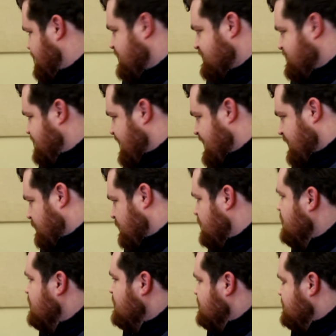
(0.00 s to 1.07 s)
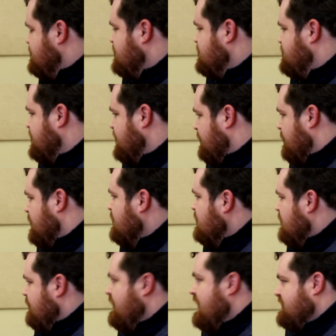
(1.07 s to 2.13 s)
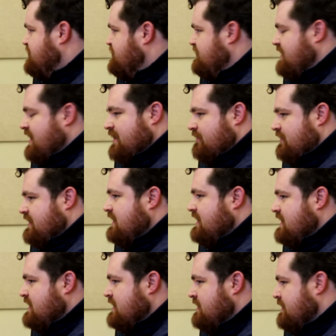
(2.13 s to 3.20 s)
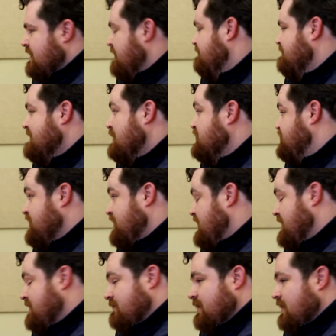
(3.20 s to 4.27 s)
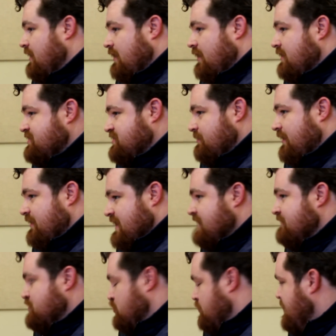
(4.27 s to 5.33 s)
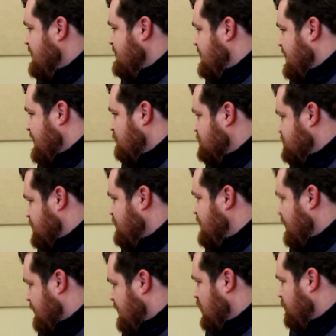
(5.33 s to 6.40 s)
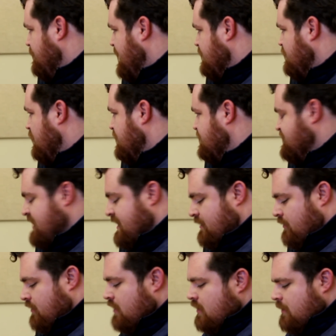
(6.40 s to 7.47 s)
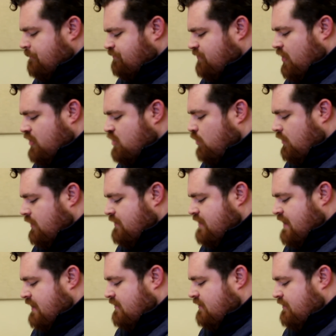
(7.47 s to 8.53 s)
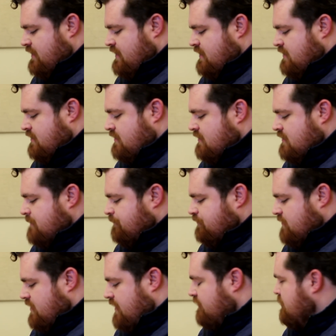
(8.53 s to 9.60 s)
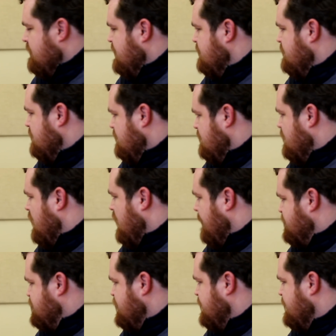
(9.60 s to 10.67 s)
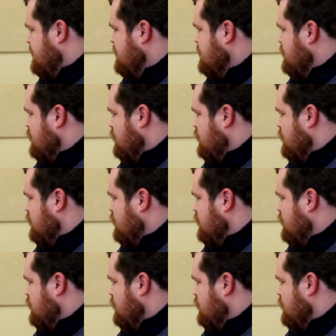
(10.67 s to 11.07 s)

in the same system, that's kind of the key, and that was the thinking honestly behind the individual mandate, was that that would help get costs down. Are you worried that the government option